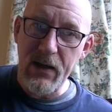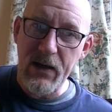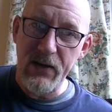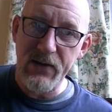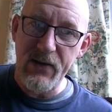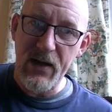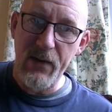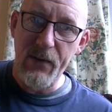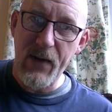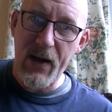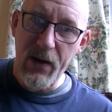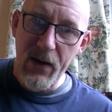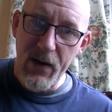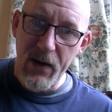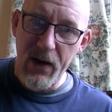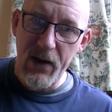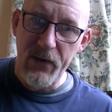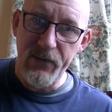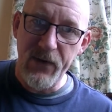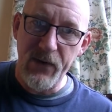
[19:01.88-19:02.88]
I said, about
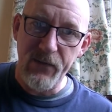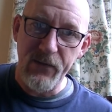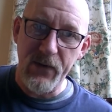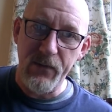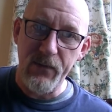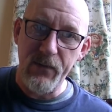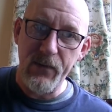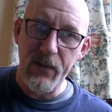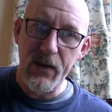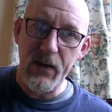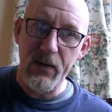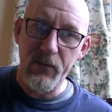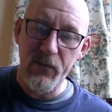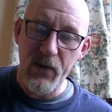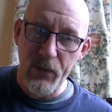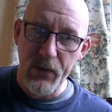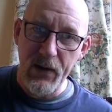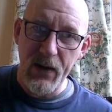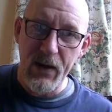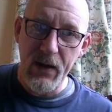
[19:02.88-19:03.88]
half of them
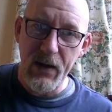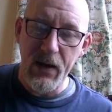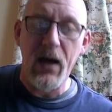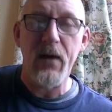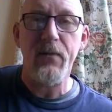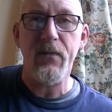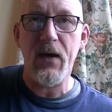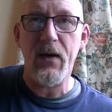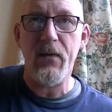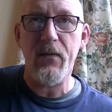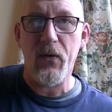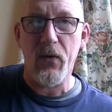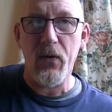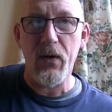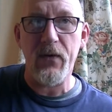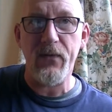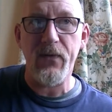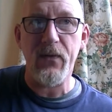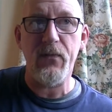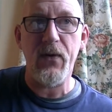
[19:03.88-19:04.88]
replied, all
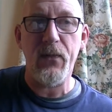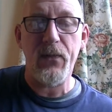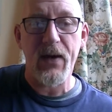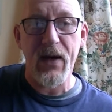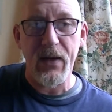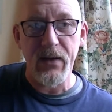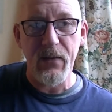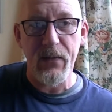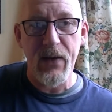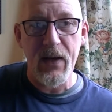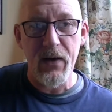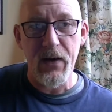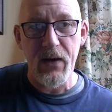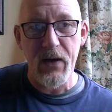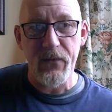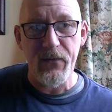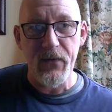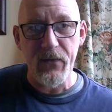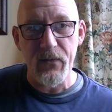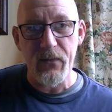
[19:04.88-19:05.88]
of them replied, and about
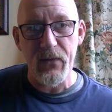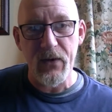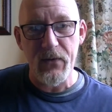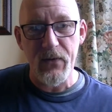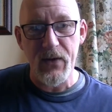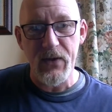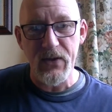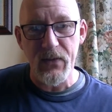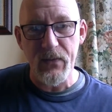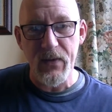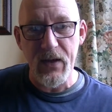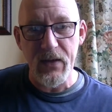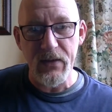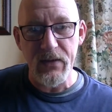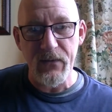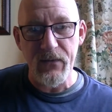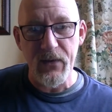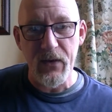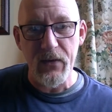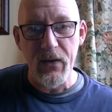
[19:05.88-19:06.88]
half of them agreed to be
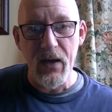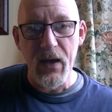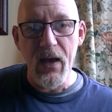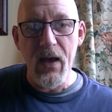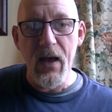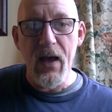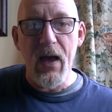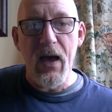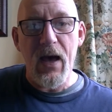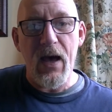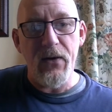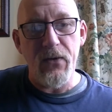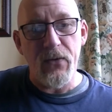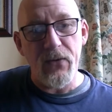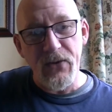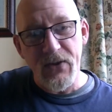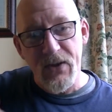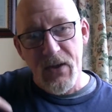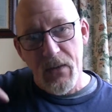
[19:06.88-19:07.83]
interviewed. And also,